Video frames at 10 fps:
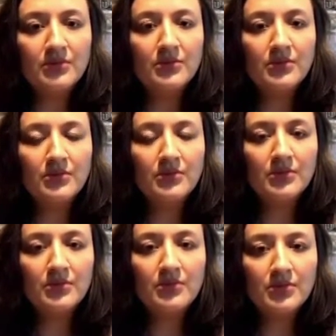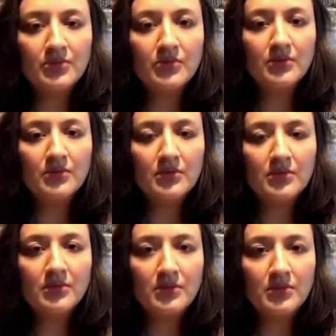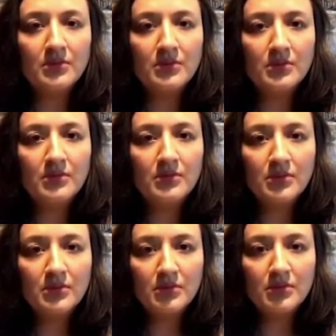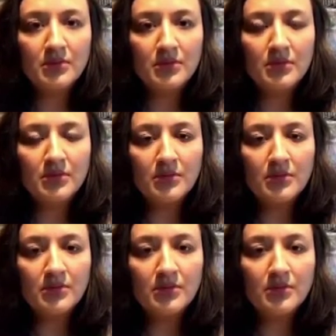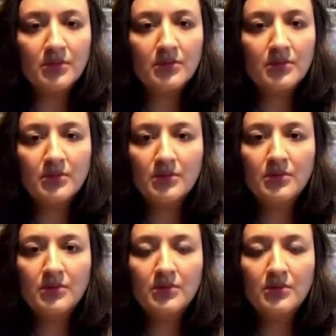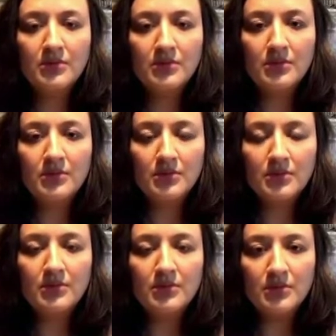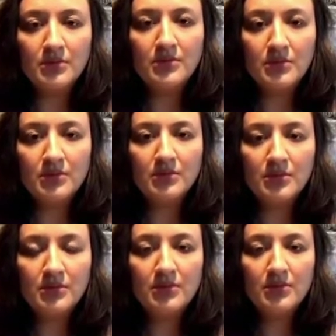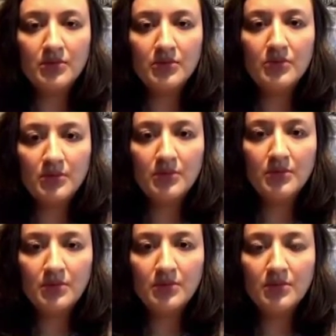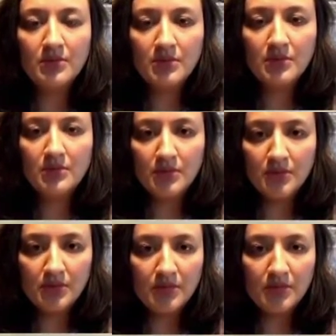The person shown says nothing.